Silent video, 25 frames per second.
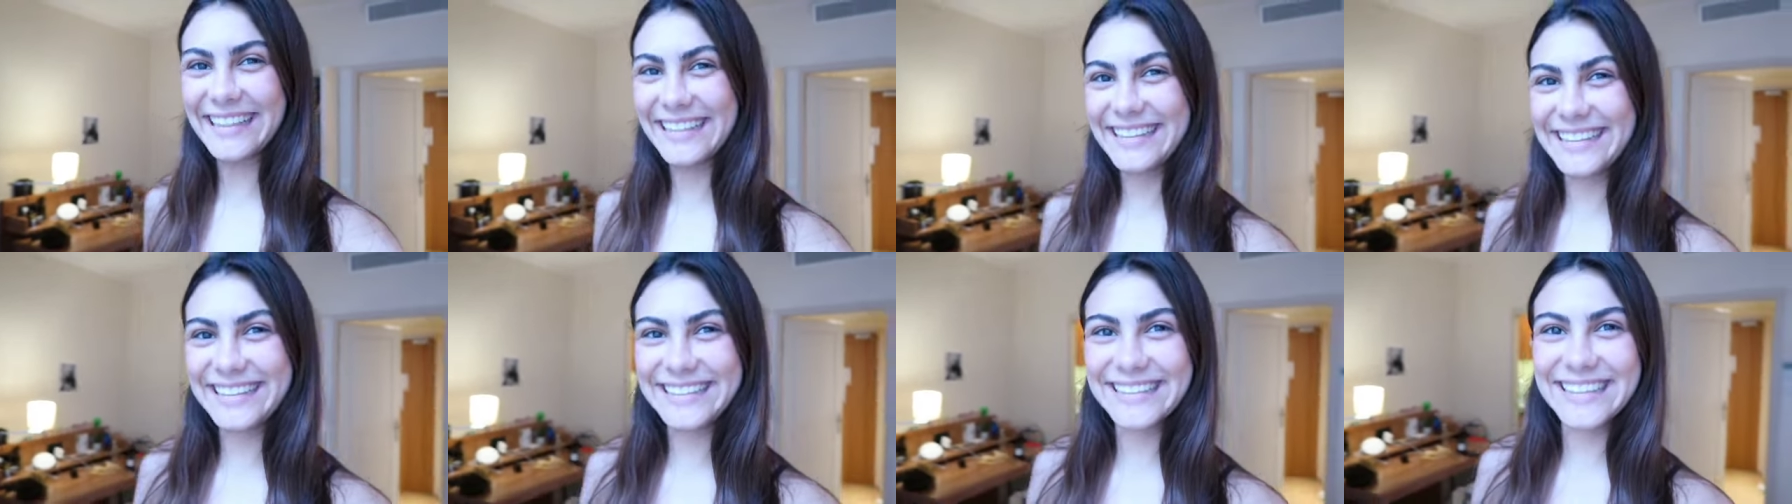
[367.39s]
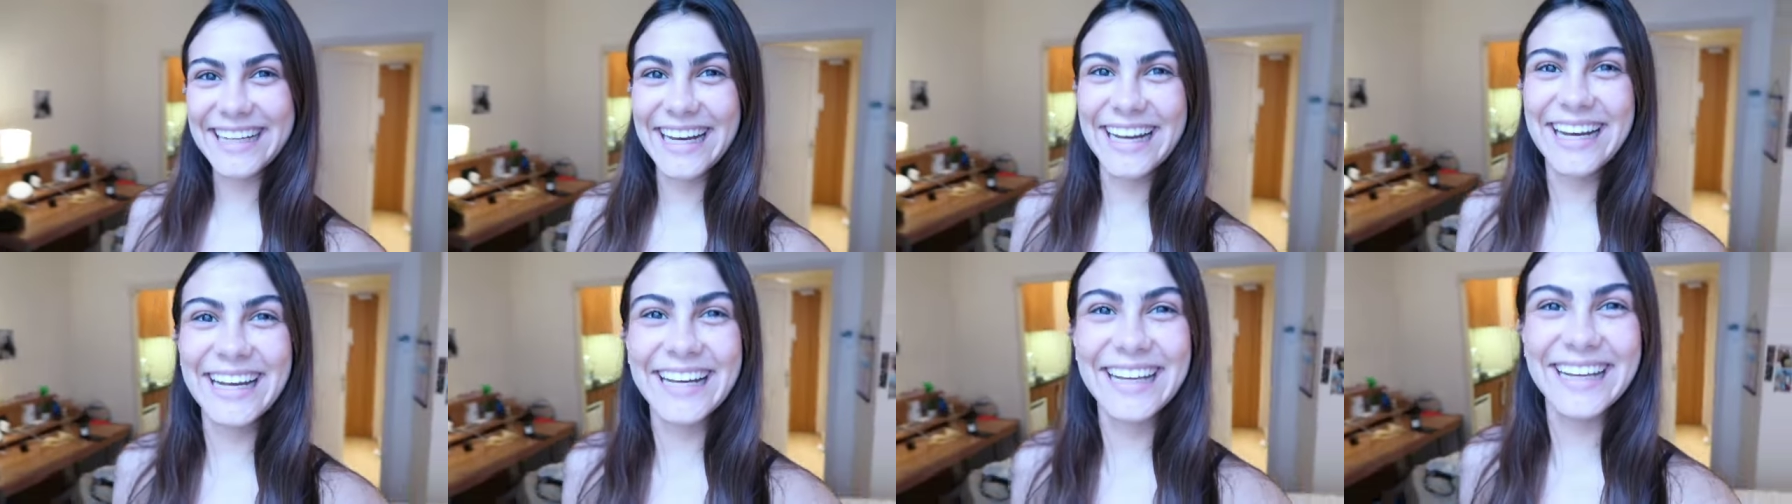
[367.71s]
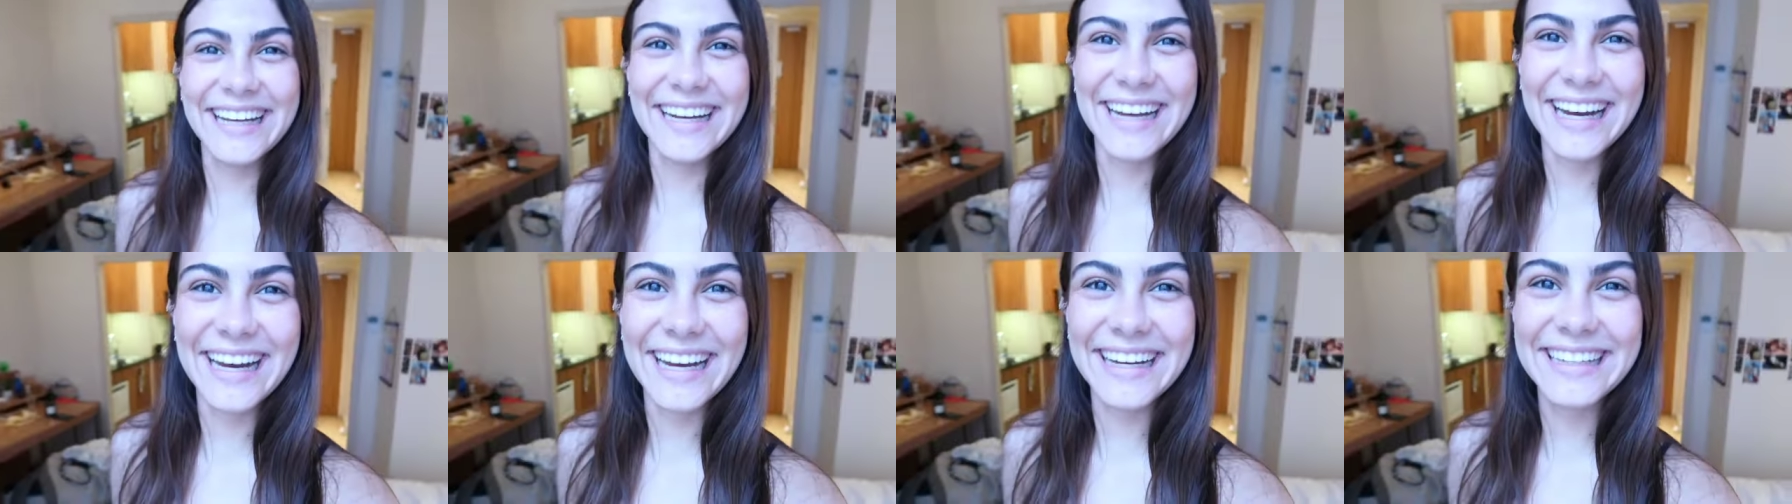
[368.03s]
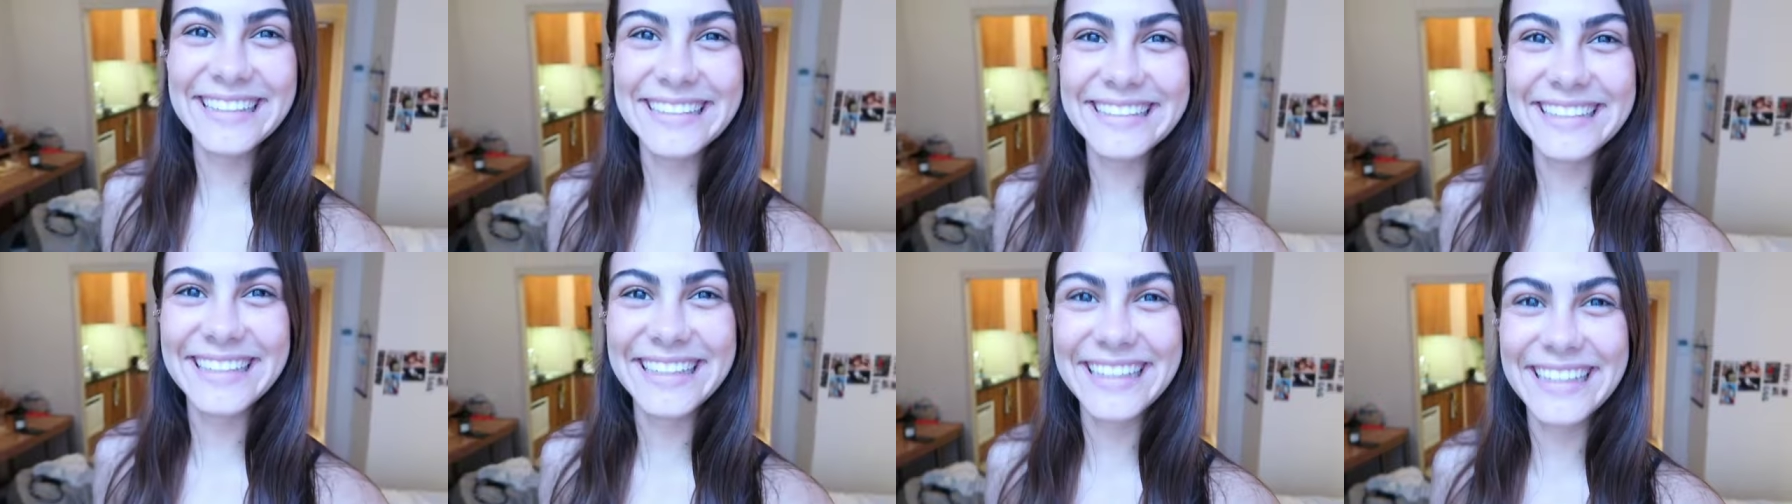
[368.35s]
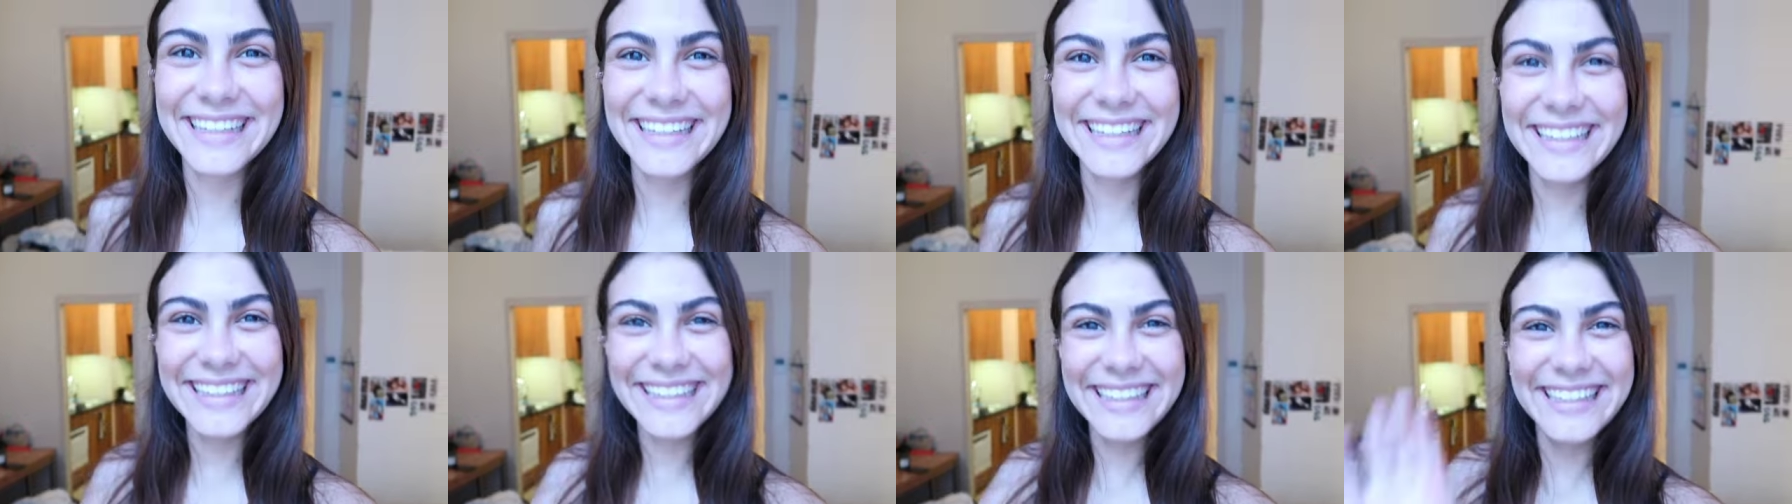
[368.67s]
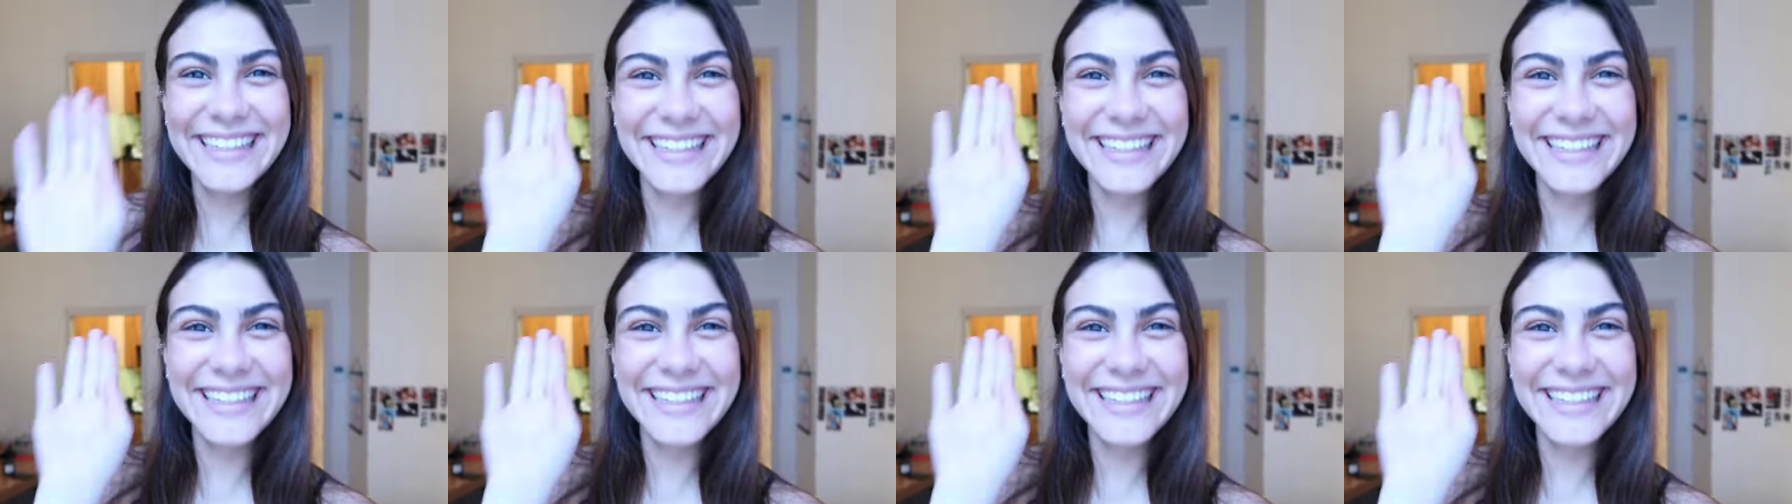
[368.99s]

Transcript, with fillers: Yay, I did it.